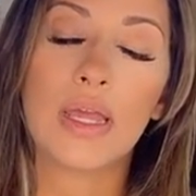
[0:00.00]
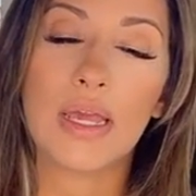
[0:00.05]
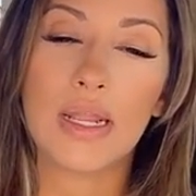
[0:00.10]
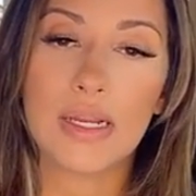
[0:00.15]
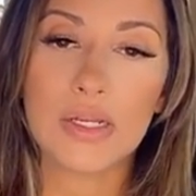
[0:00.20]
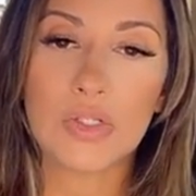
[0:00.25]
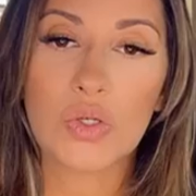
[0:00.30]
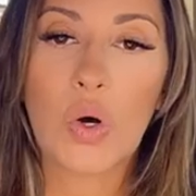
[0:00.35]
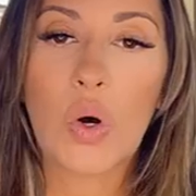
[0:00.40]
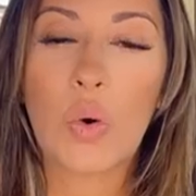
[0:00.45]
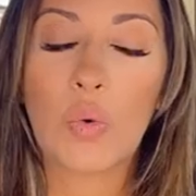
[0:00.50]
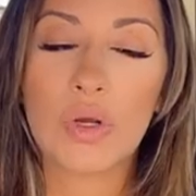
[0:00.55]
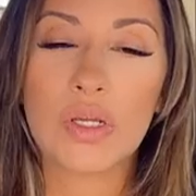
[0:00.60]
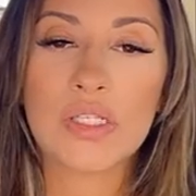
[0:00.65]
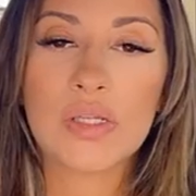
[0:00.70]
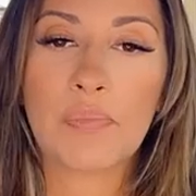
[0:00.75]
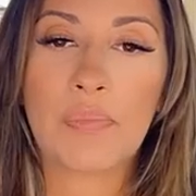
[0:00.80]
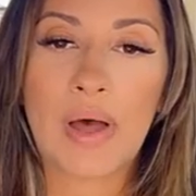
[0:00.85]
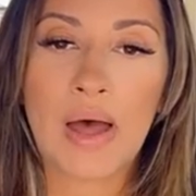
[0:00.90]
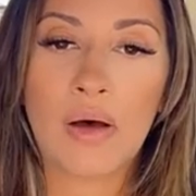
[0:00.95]
It is
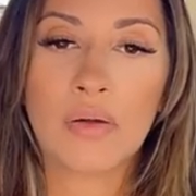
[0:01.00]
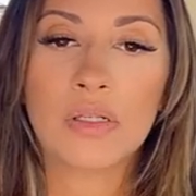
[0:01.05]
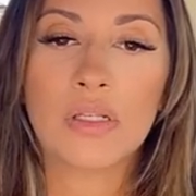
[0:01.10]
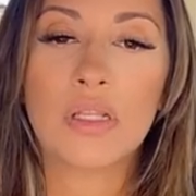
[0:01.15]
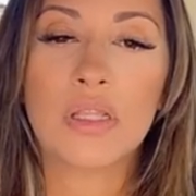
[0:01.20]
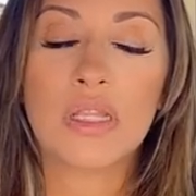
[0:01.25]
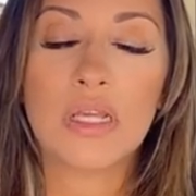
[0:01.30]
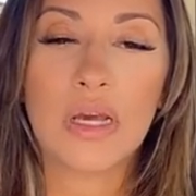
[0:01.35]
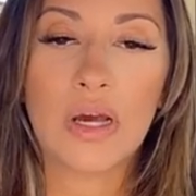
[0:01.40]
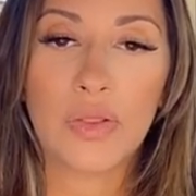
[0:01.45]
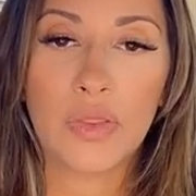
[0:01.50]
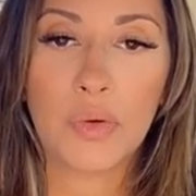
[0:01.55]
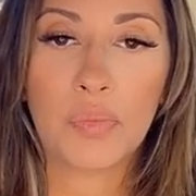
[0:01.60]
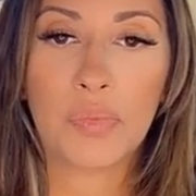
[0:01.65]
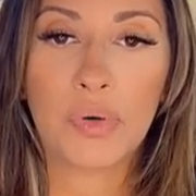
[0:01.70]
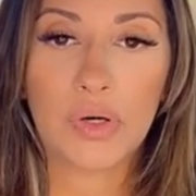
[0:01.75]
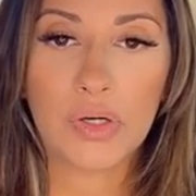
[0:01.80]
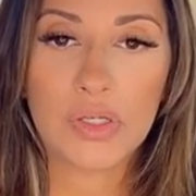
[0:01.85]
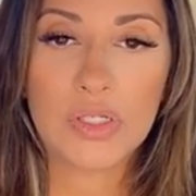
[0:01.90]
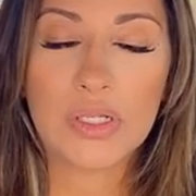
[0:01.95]
always about the other
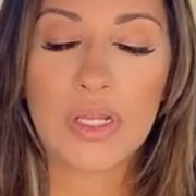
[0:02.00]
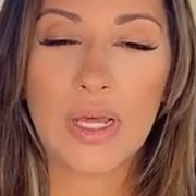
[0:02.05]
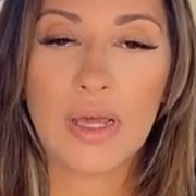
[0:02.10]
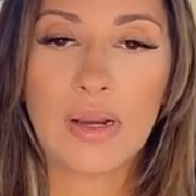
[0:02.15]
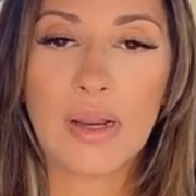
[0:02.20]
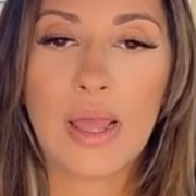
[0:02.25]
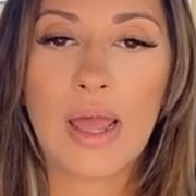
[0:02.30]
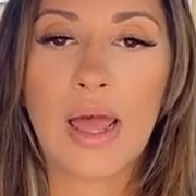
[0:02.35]
person